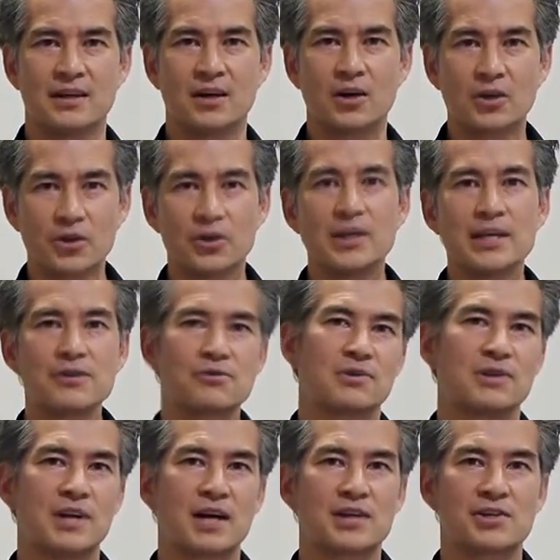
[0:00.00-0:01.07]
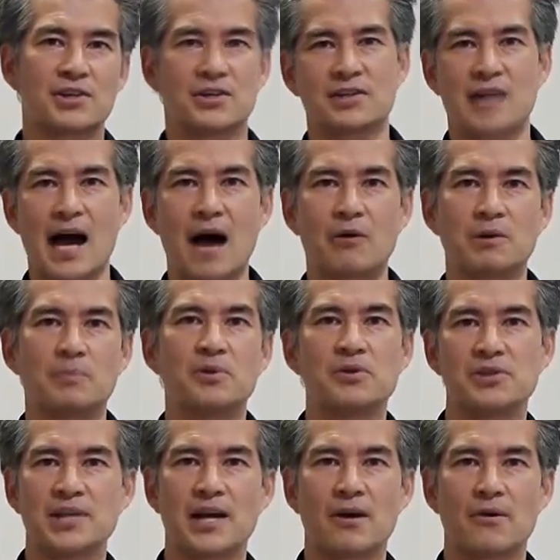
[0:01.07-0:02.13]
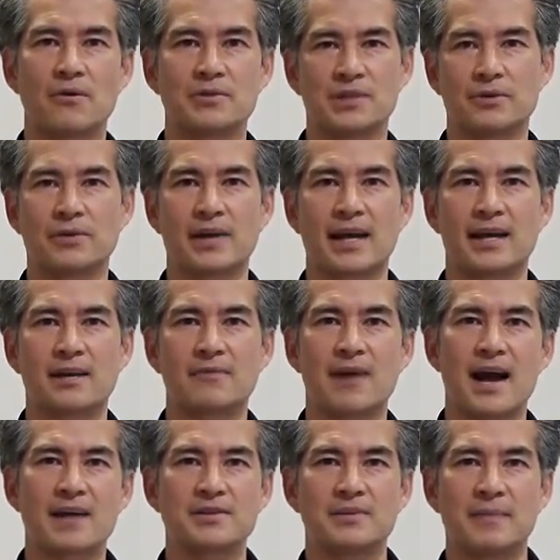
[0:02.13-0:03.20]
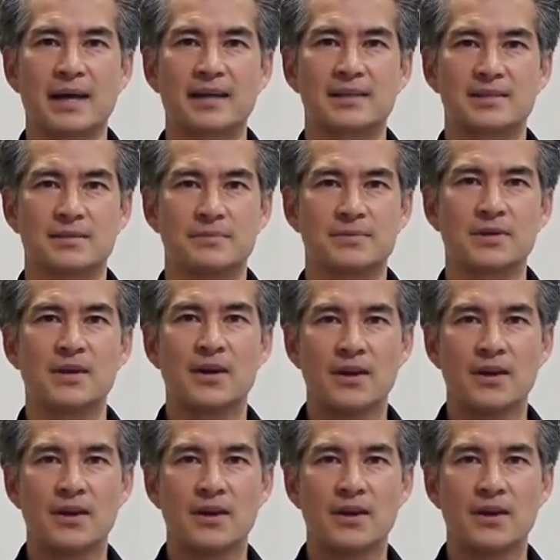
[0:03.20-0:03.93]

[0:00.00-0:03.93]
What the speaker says: a good introduction to how to push arrows in organic reaction mechanisms.